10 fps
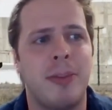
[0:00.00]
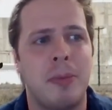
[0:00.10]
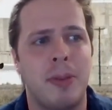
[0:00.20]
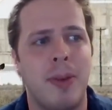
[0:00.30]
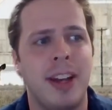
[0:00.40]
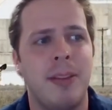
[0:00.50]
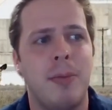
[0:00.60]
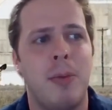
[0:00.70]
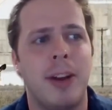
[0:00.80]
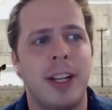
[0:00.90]
from a
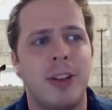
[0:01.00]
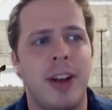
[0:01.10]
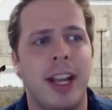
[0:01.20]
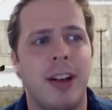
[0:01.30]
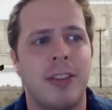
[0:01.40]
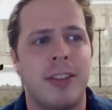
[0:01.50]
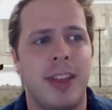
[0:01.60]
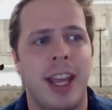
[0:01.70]
random 100 acres of the